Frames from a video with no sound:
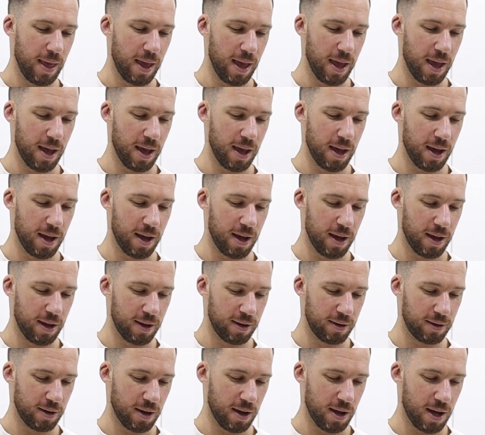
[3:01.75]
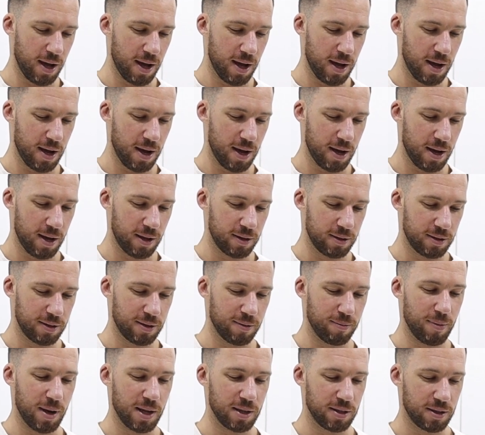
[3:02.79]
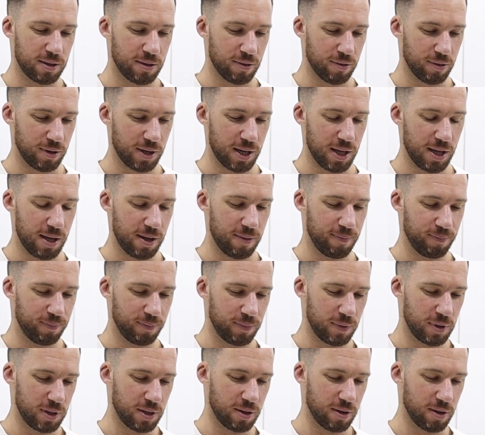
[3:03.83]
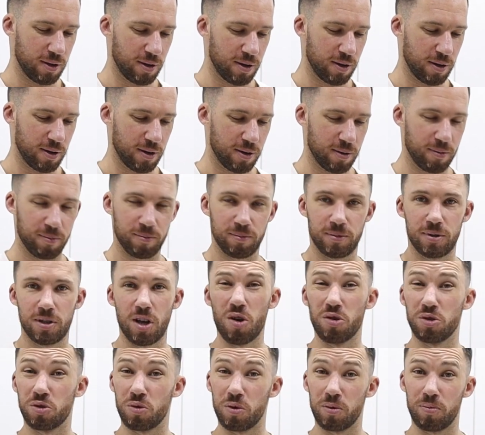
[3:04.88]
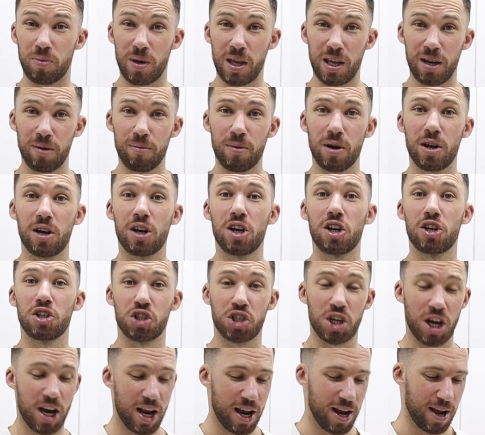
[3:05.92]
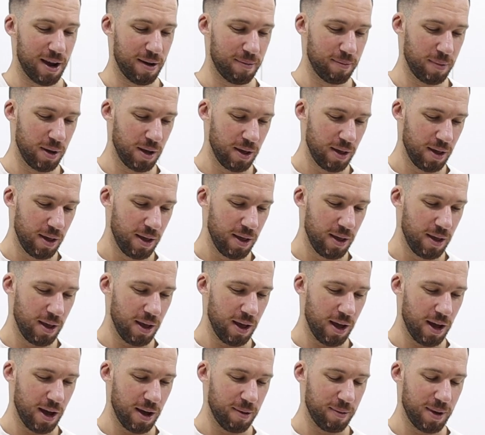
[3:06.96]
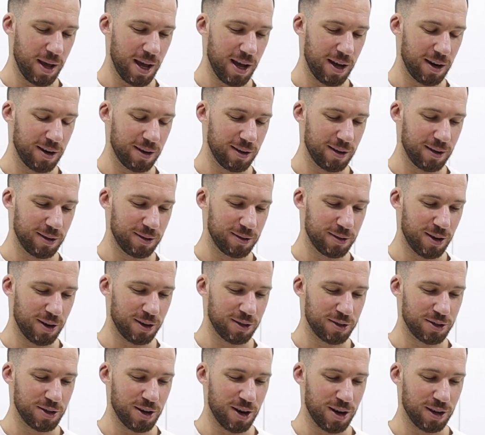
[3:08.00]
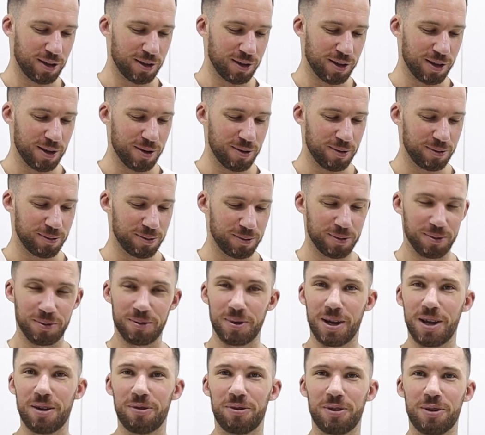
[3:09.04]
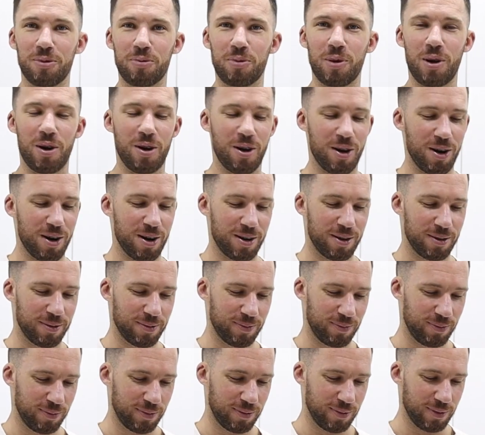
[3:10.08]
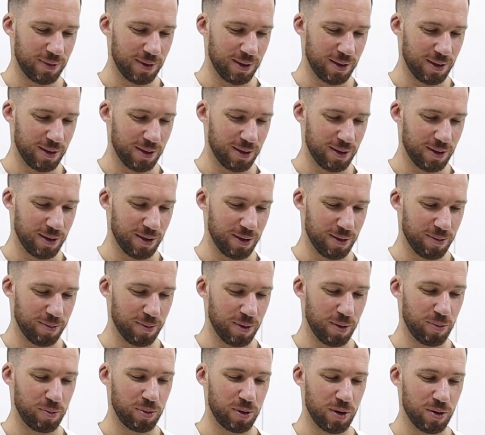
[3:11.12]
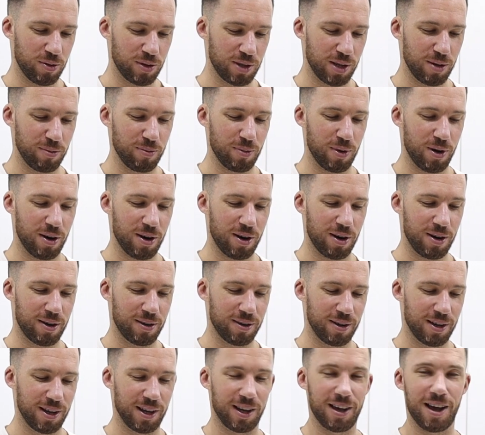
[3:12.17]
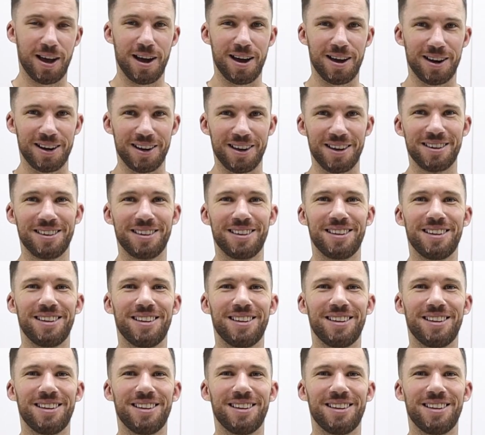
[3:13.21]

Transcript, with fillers: and I had some matzoni, some toast with peanut butter, jam. Um, I had a dark chocolate wafer bar, um, a protein bar, akata.